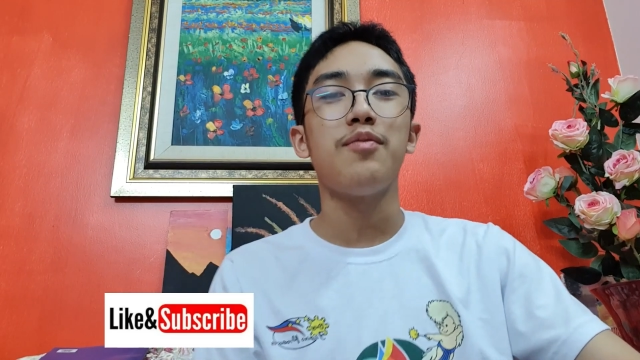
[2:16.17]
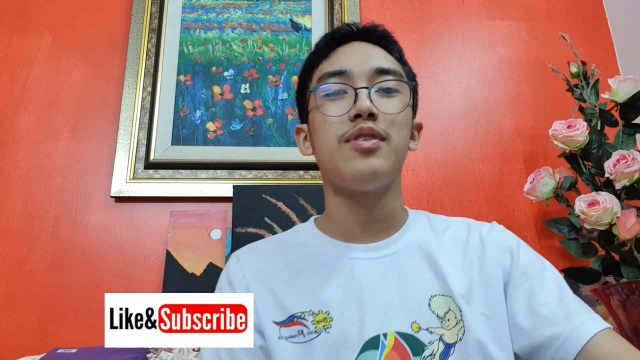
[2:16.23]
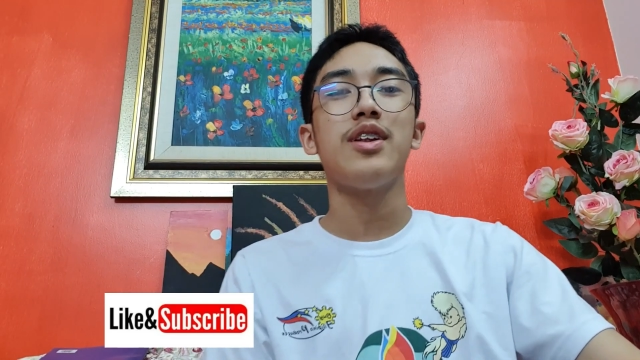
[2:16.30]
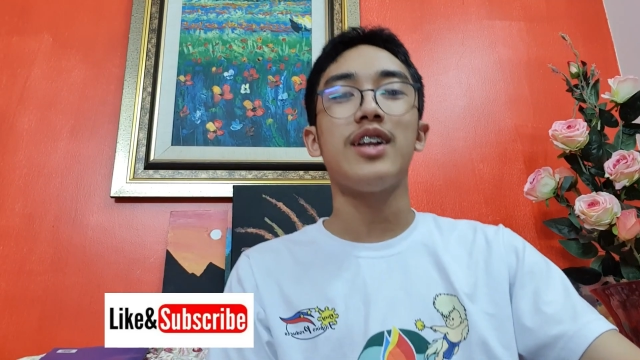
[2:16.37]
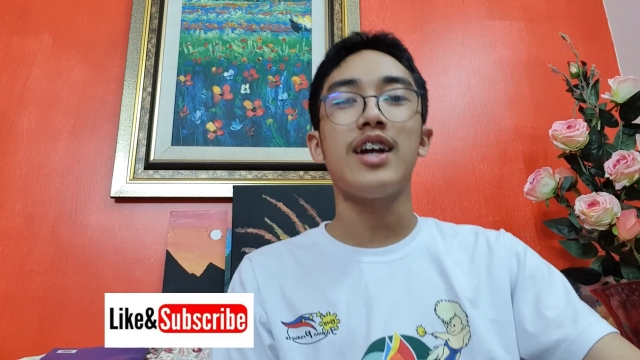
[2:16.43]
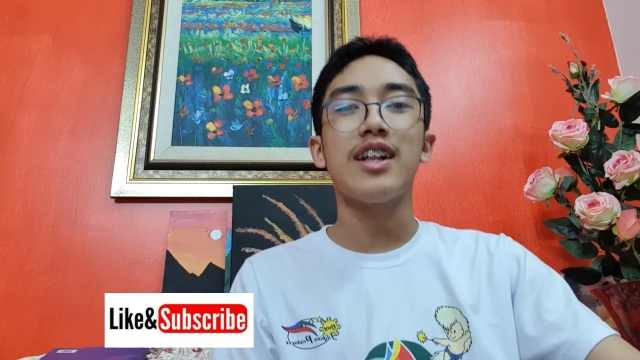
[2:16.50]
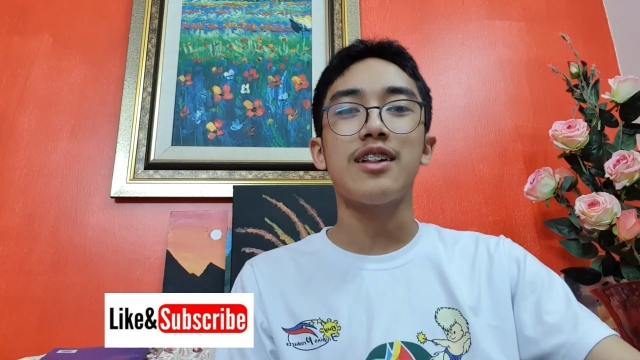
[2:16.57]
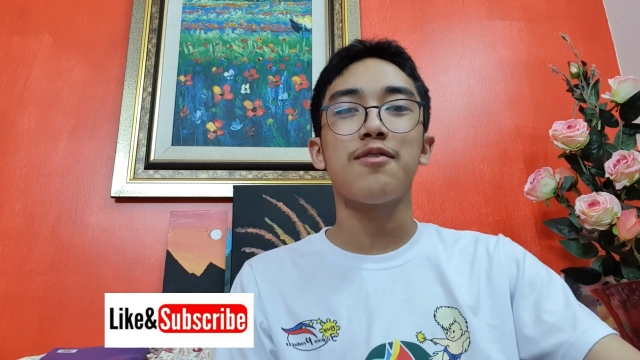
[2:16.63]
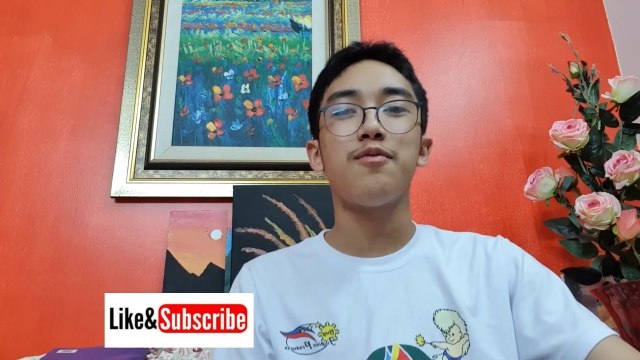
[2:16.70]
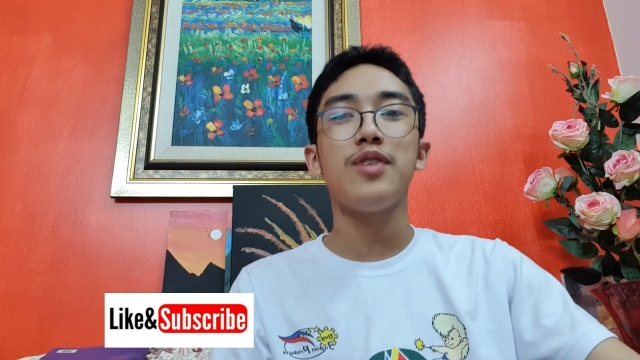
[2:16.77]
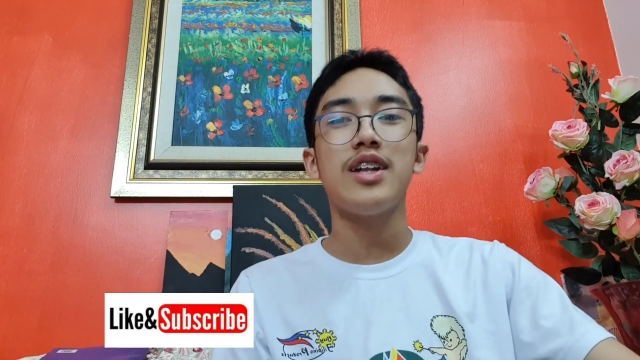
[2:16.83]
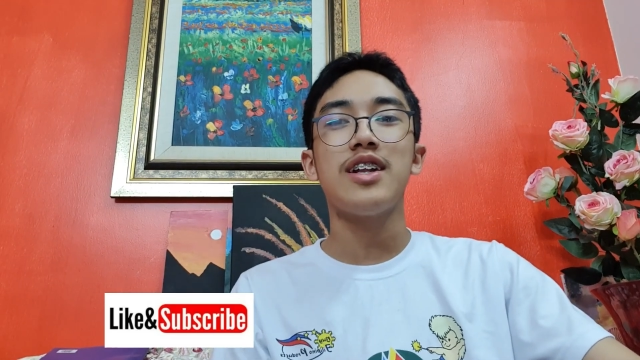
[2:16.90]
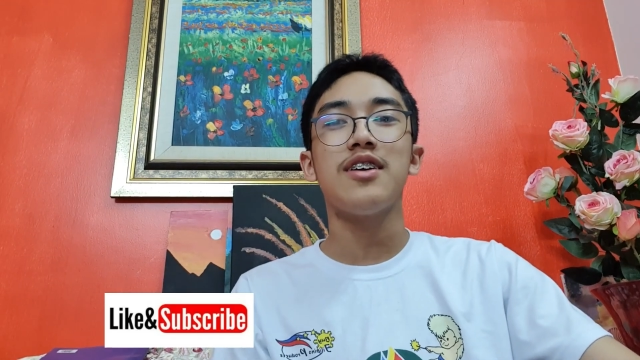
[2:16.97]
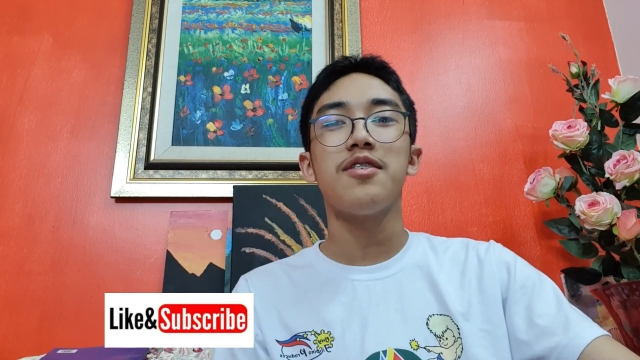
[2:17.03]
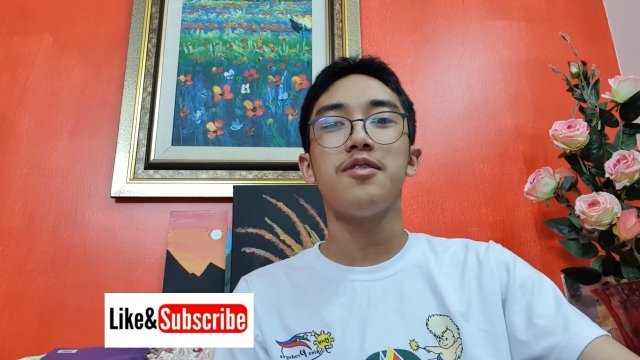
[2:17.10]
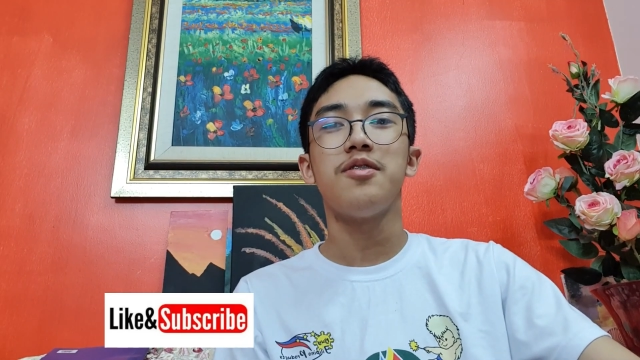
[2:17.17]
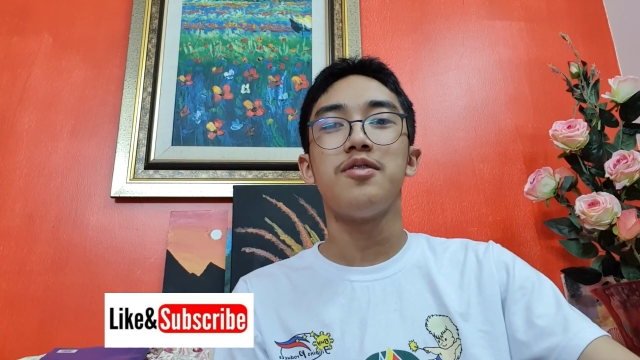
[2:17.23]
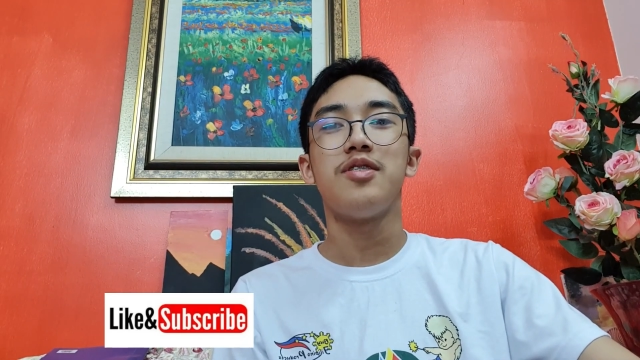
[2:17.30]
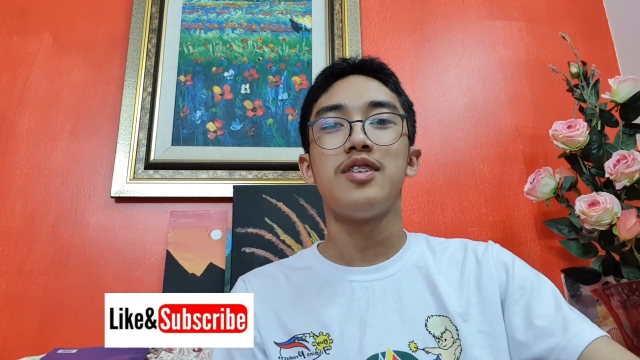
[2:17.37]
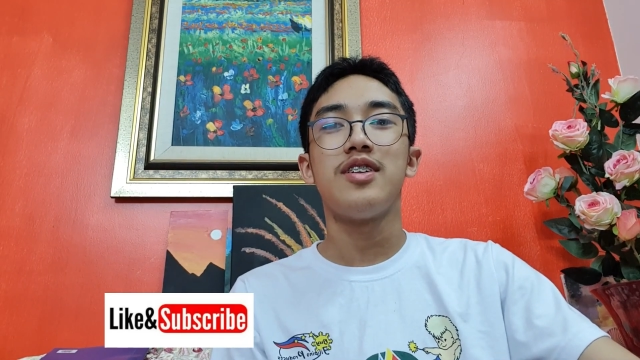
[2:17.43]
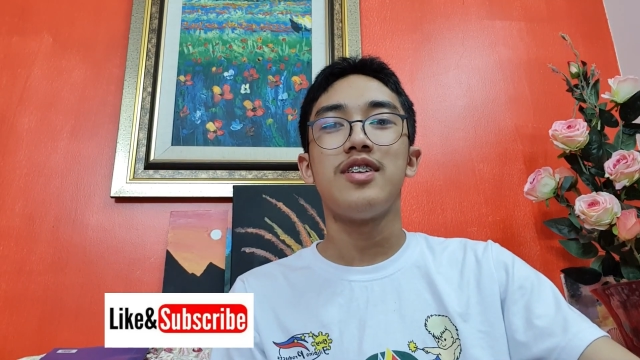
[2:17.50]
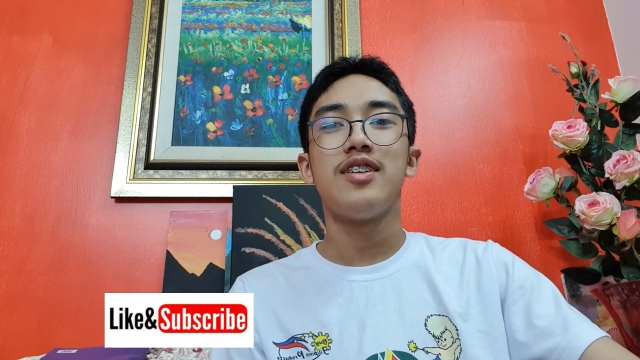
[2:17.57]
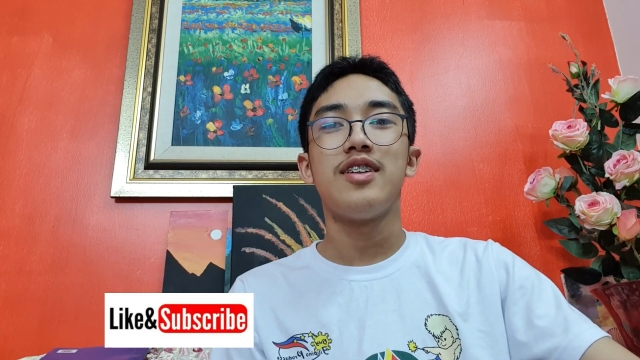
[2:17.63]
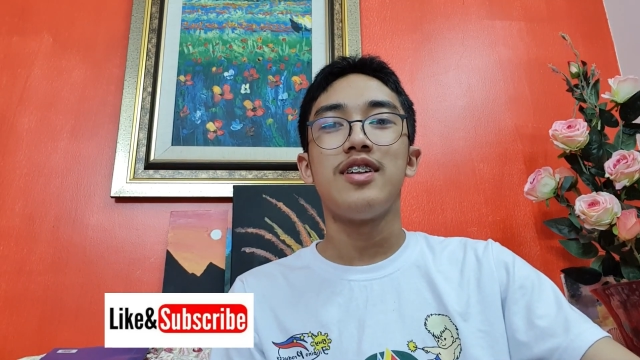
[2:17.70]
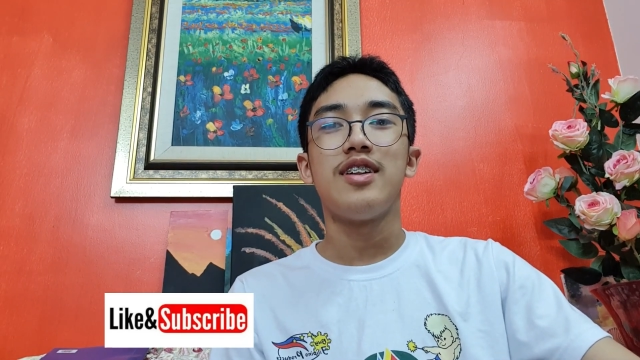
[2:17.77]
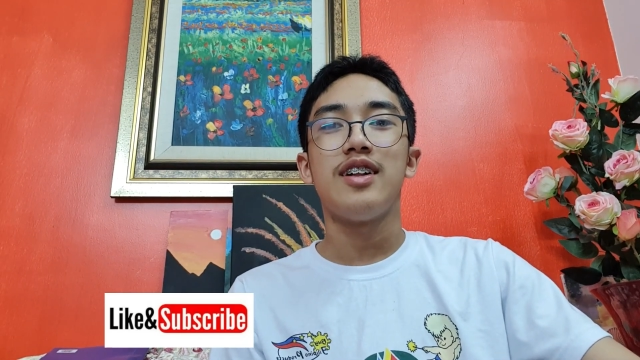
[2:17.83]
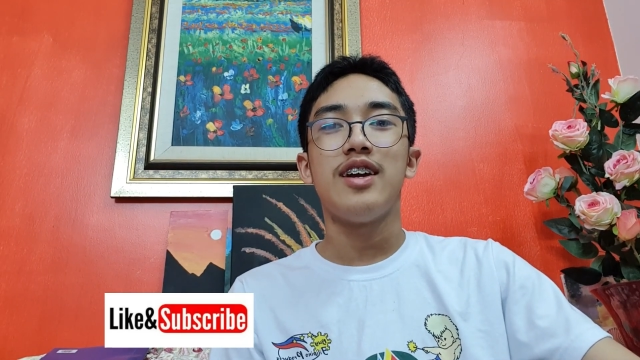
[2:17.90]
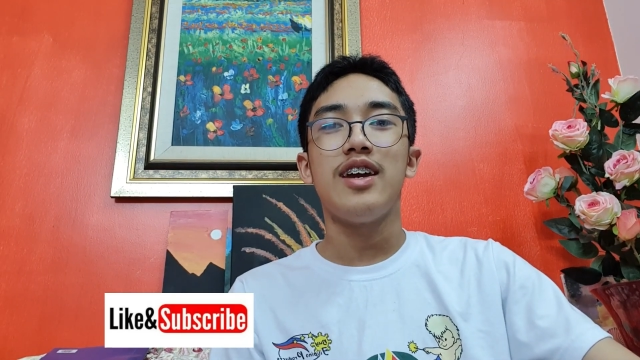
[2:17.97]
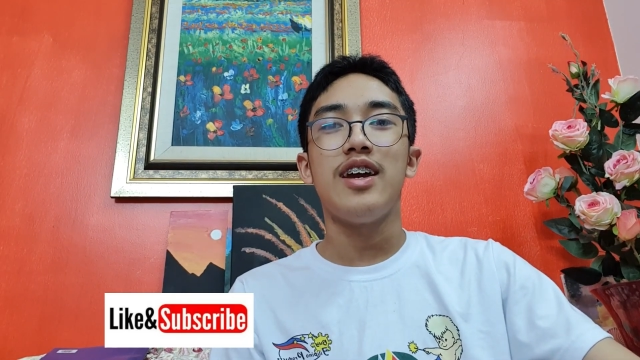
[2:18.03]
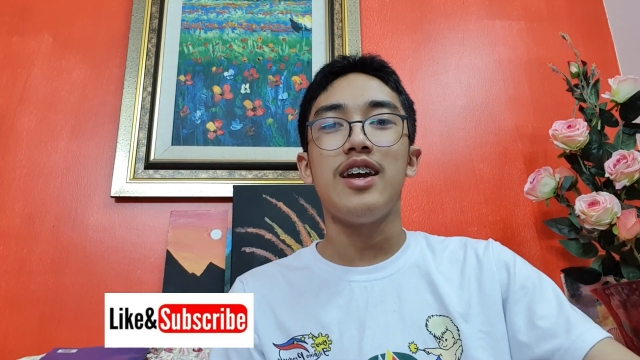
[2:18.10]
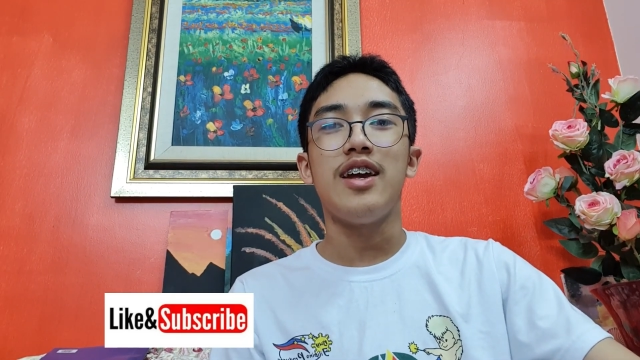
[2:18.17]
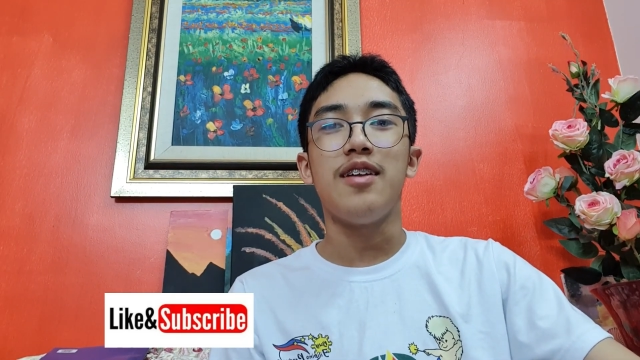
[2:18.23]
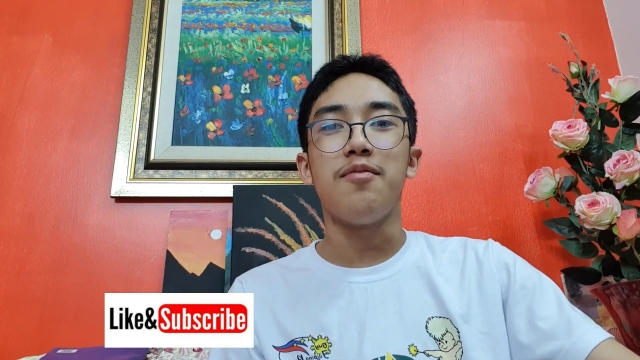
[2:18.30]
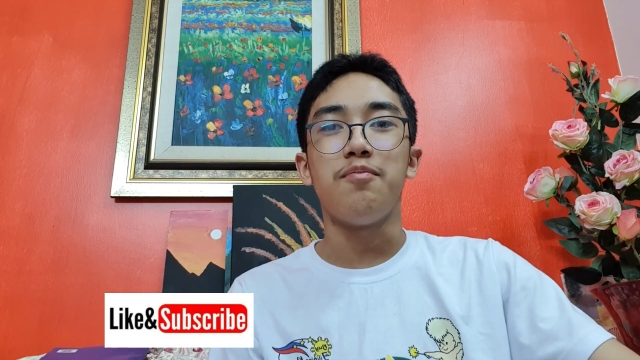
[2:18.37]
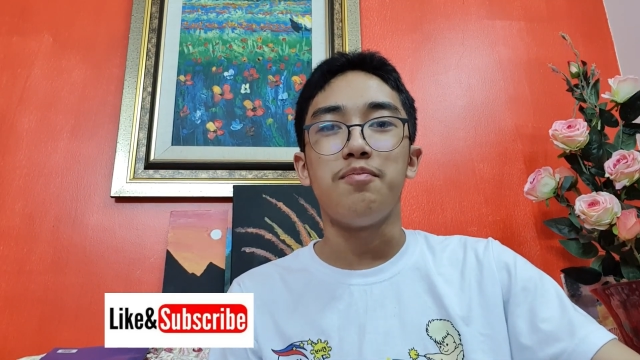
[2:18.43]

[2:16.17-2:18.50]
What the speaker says: and like the video, and